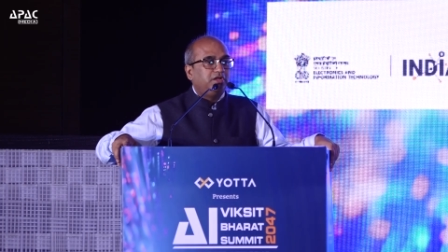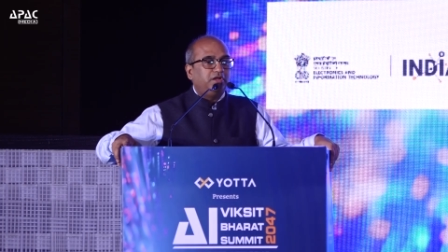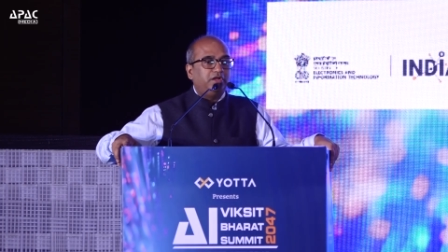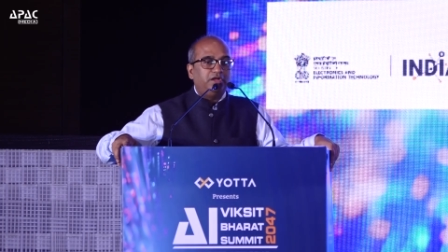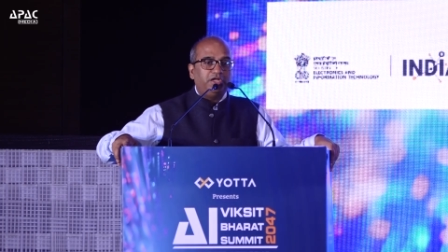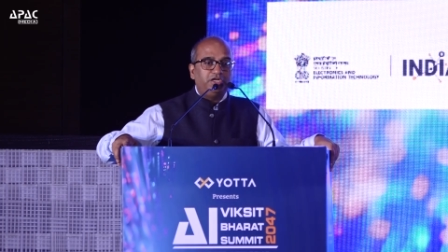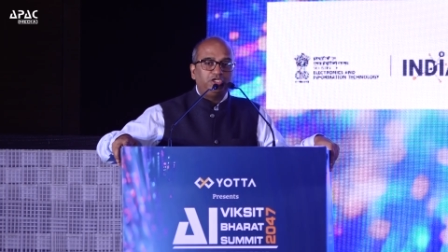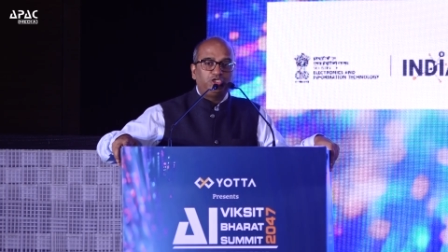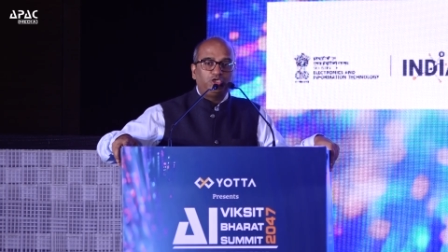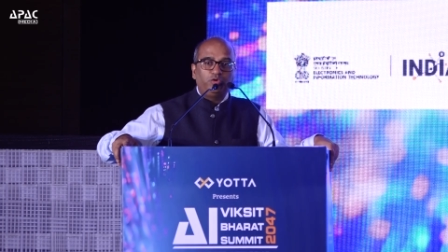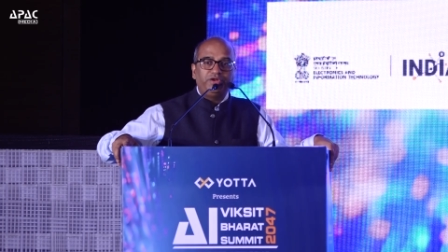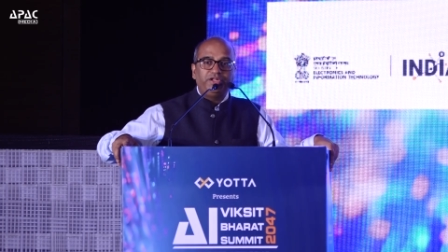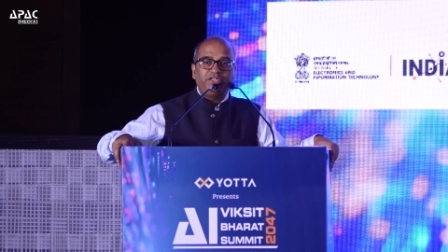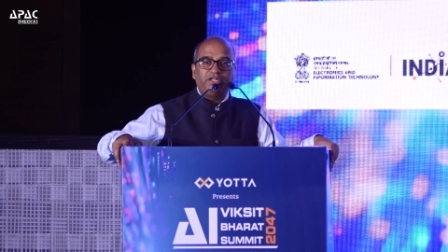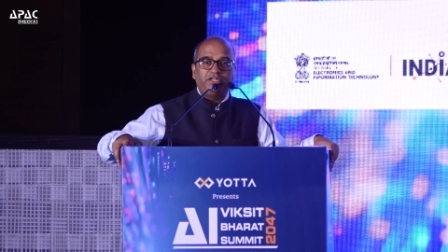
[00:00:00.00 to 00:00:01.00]

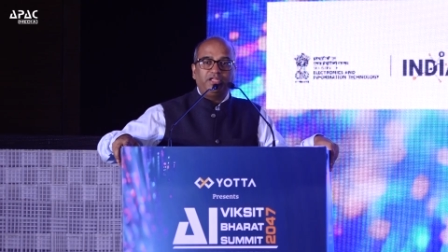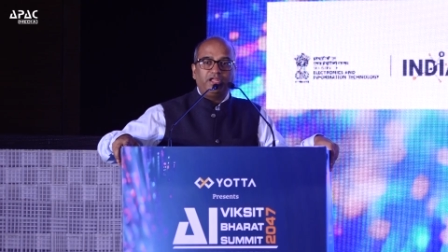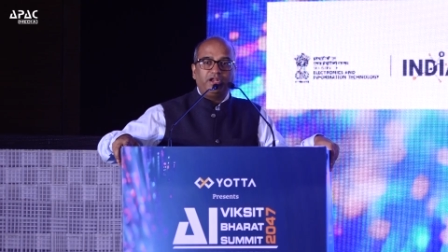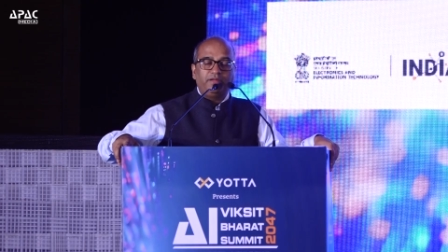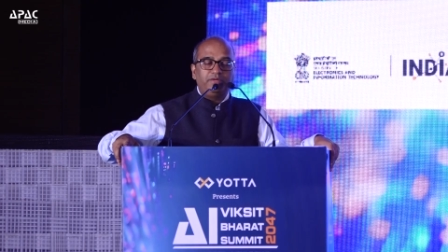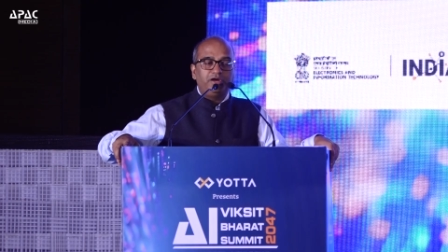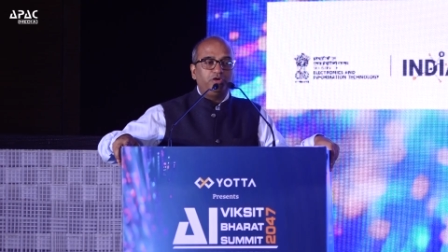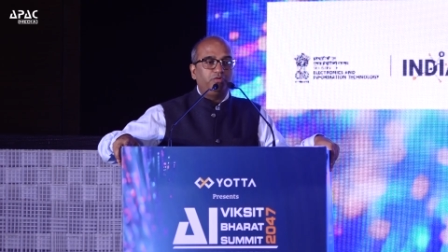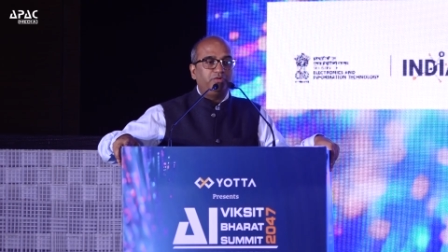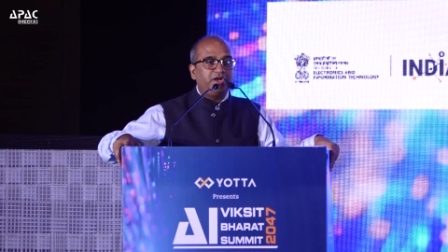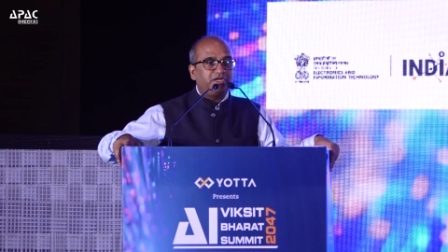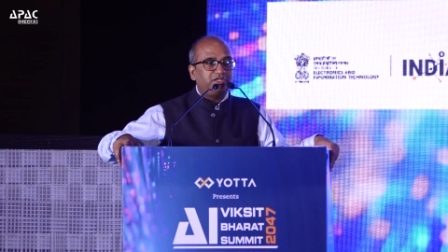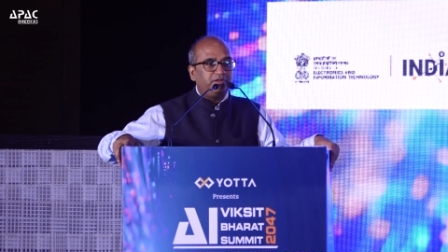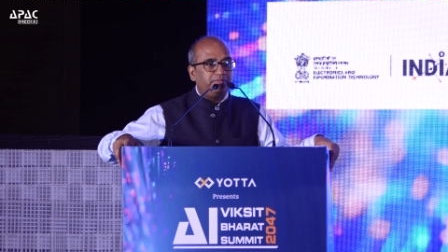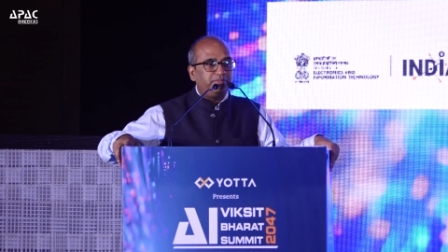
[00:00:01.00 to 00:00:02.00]
ensuring that they are able to
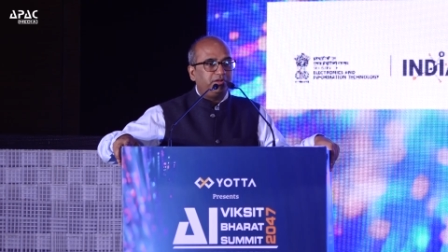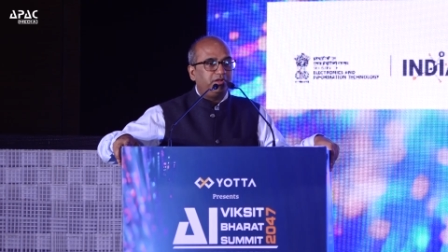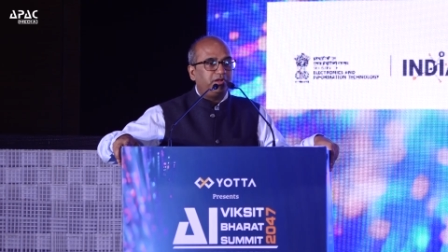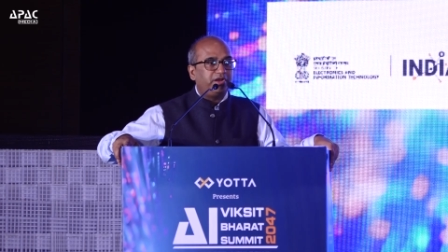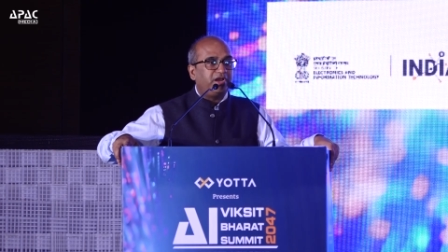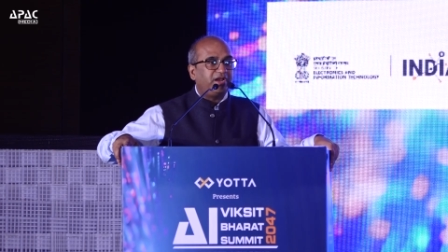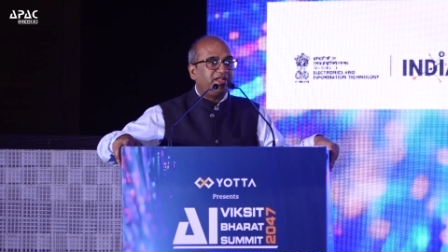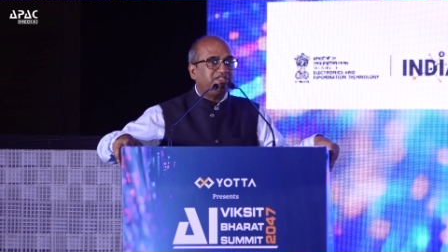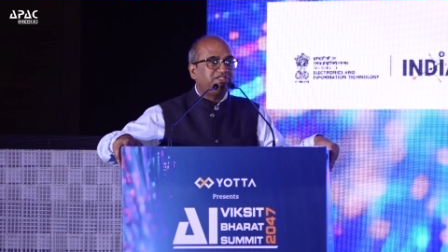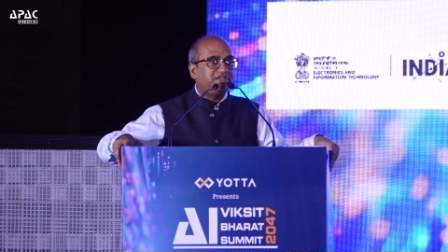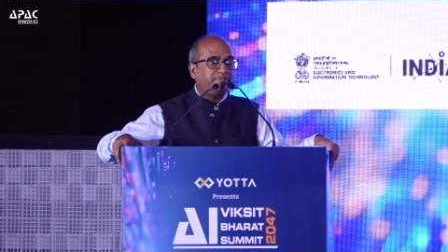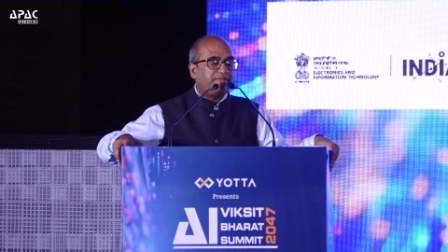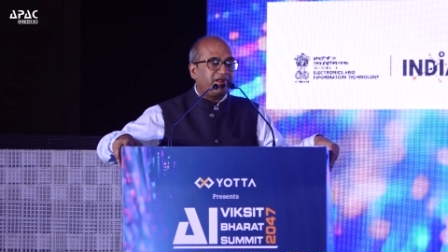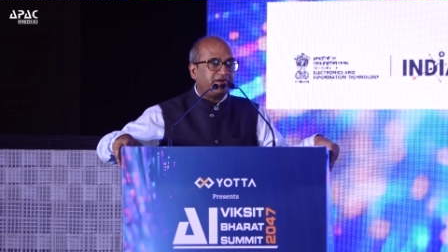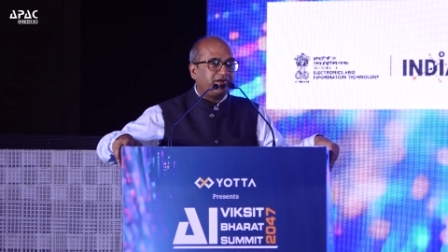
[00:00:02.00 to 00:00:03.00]
get the analyze
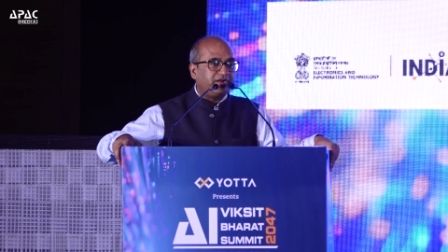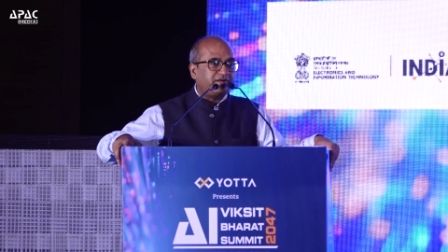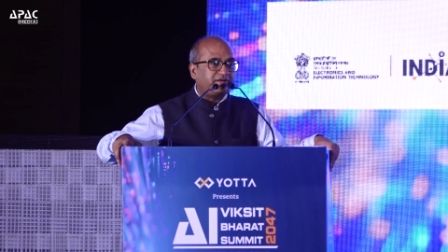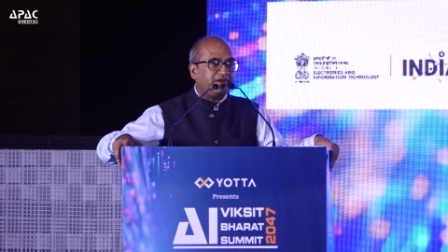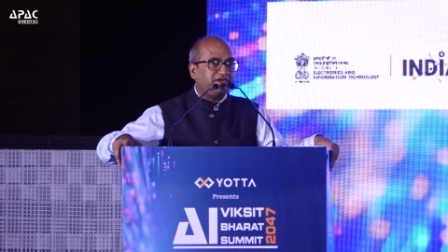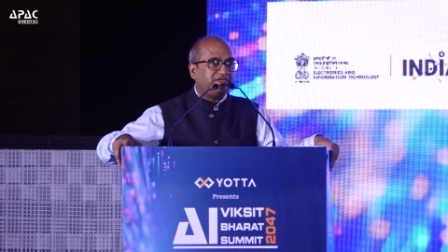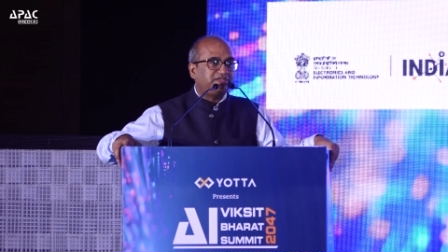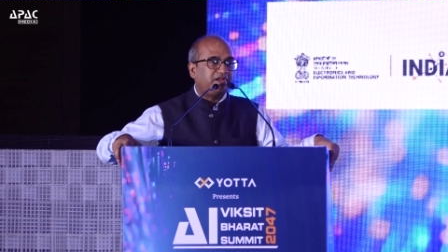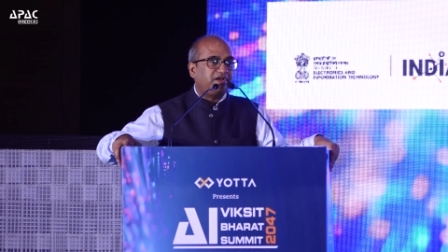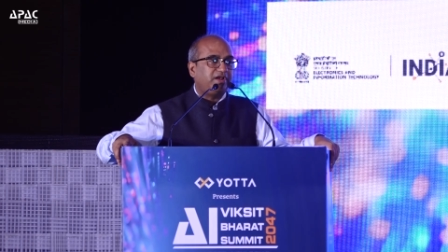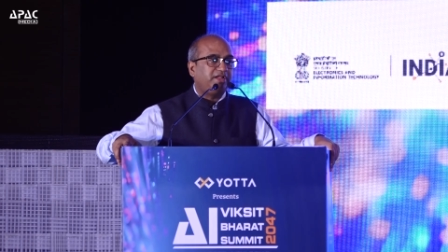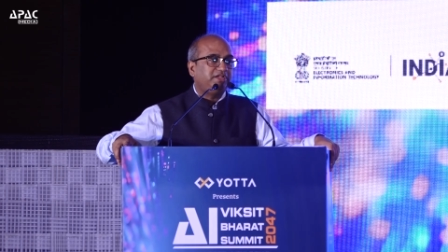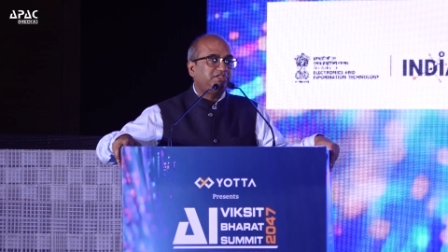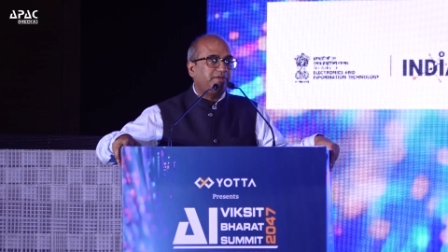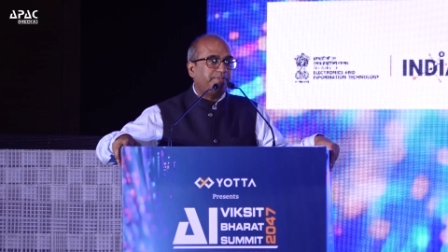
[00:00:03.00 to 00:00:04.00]
the market trends,
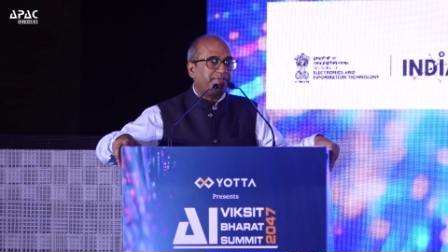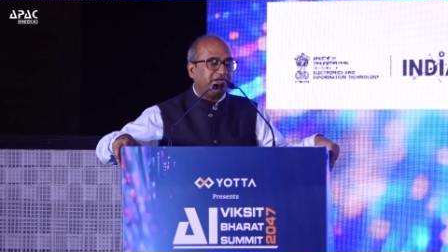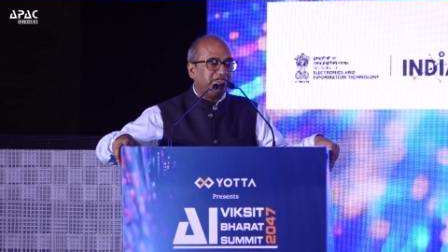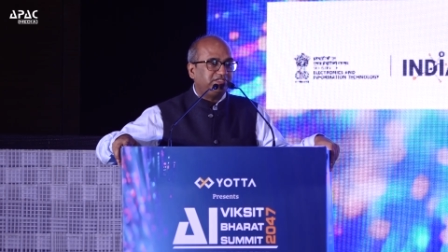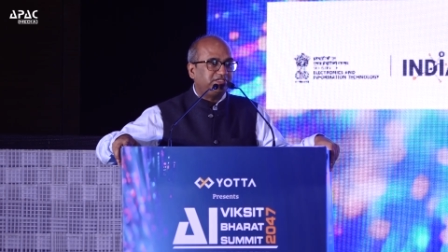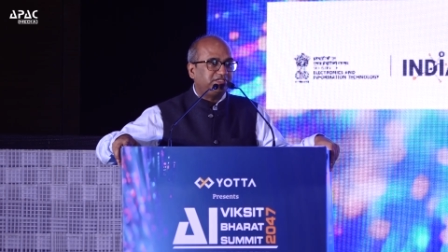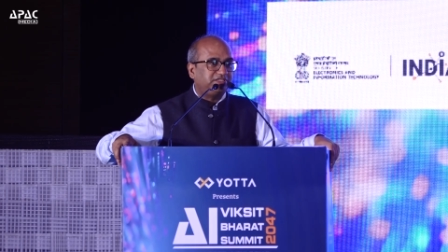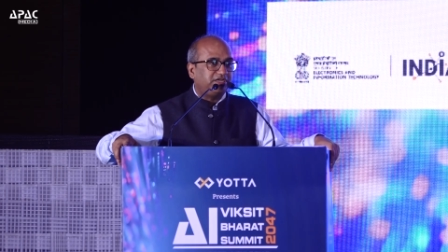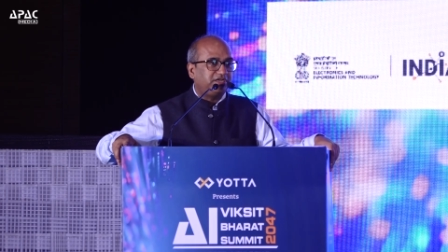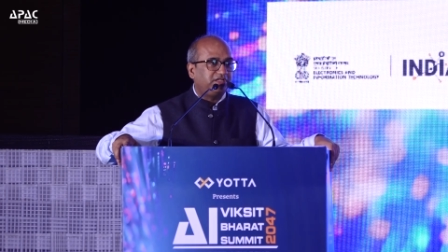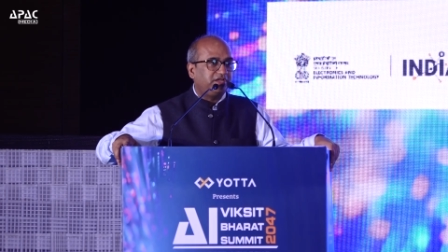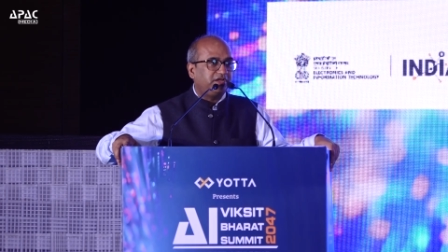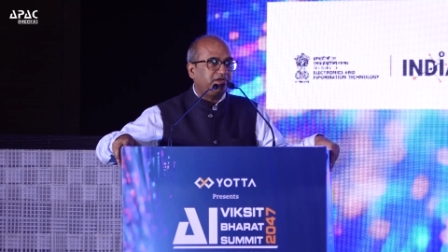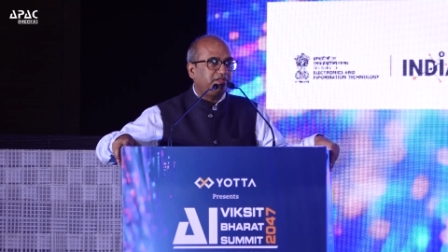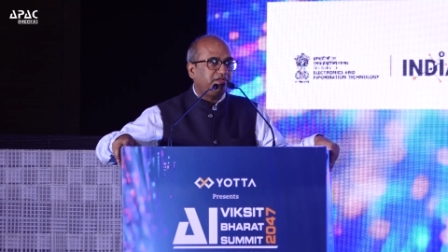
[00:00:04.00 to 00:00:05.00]
analyze the prices that
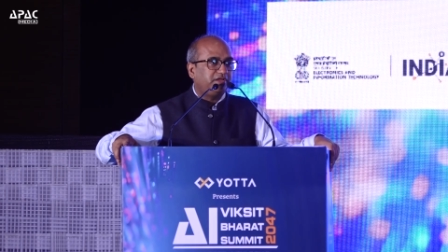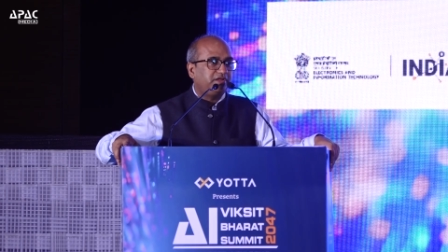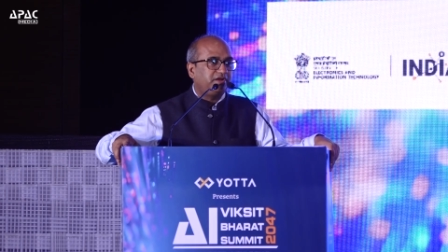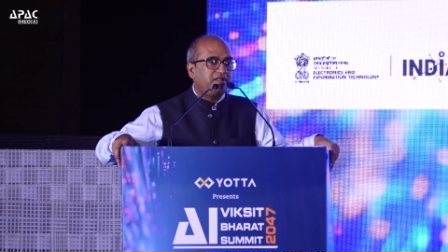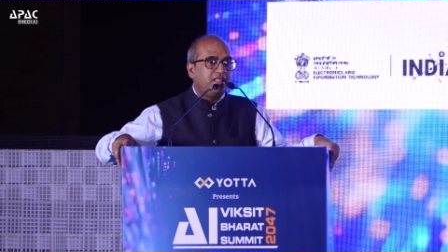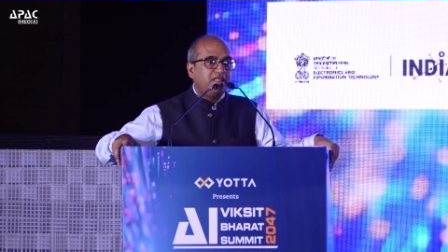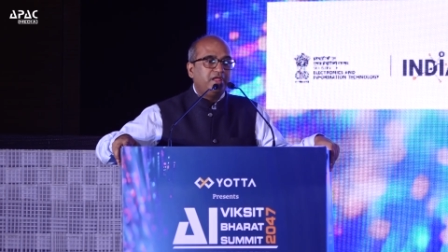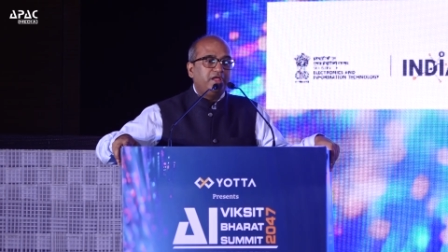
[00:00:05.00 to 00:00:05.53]
they are there,